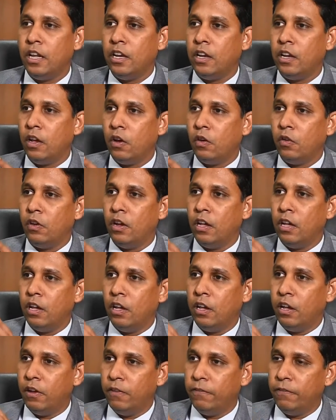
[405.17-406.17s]

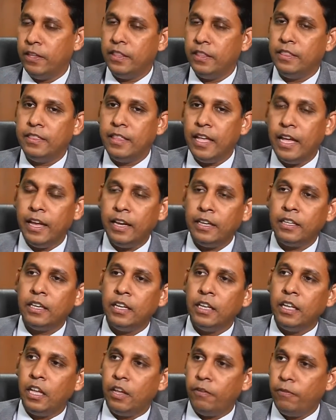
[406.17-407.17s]
Now with that,